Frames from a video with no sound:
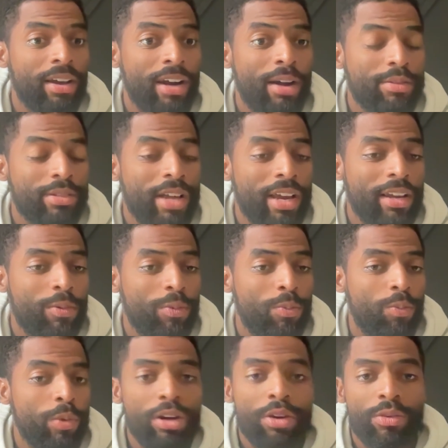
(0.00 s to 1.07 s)
And I was like,
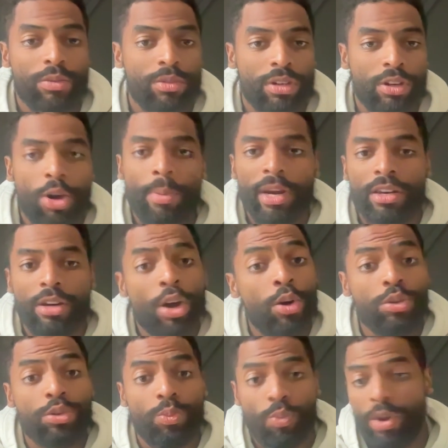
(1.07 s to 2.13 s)
nobody
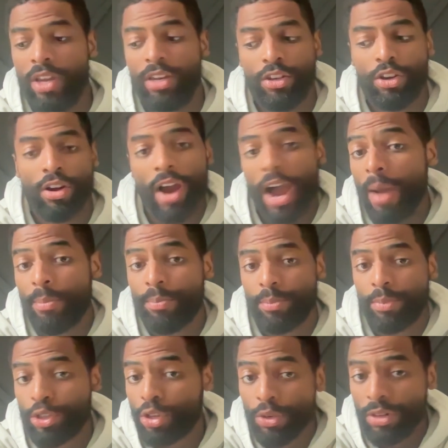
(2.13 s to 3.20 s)
knows when your
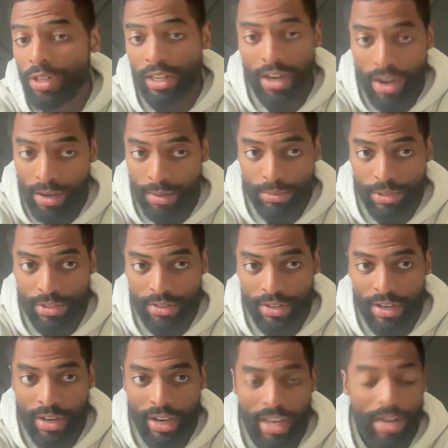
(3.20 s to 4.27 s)
opportunity comes.
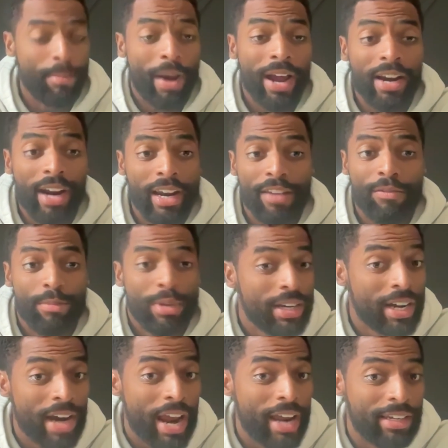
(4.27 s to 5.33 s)
And it might not even be
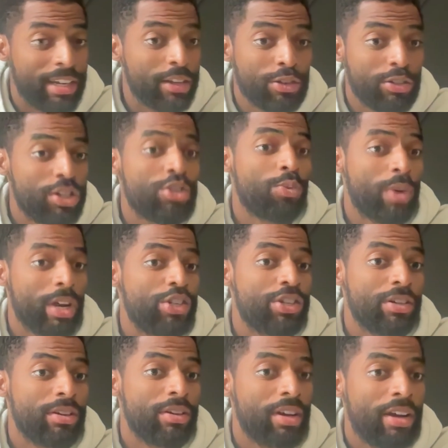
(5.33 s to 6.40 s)
in an ideal
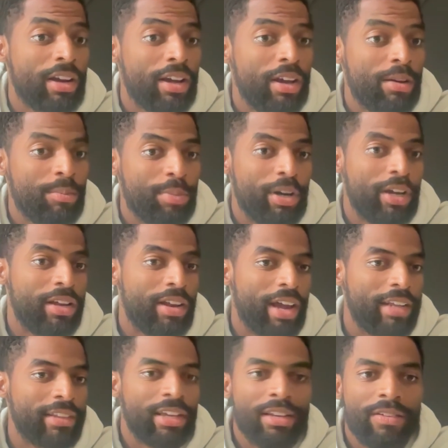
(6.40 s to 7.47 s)
situation. But
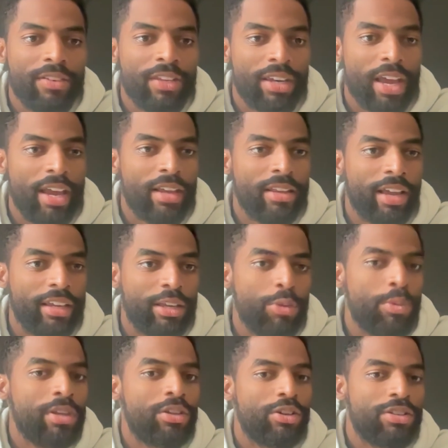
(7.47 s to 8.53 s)
at the end of the day, like
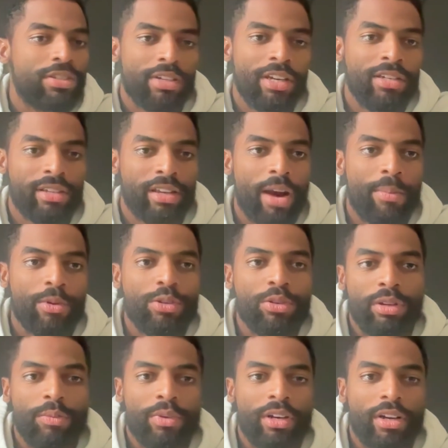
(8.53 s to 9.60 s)
you either seize that
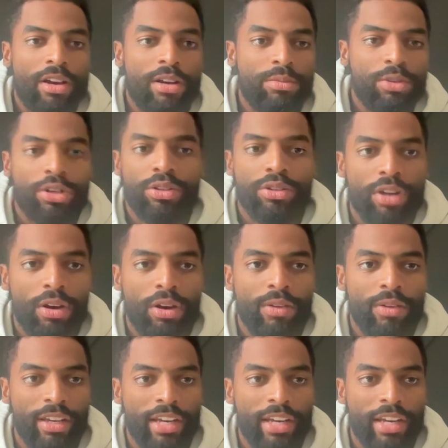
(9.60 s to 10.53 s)
opportunity when it comes or you don't.